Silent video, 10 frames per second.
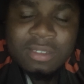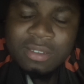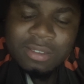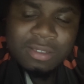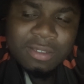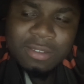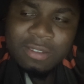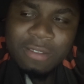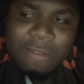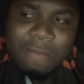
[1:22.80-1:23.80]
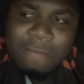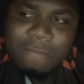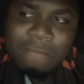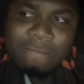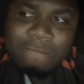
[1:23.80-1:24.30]

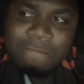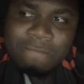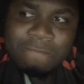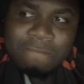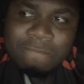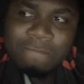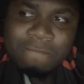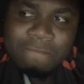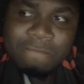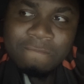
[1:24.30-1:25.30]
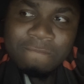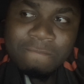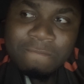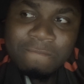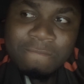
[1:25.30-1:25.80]

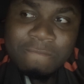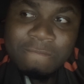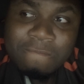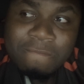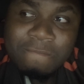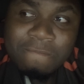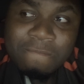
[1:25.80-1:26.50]
[no speech]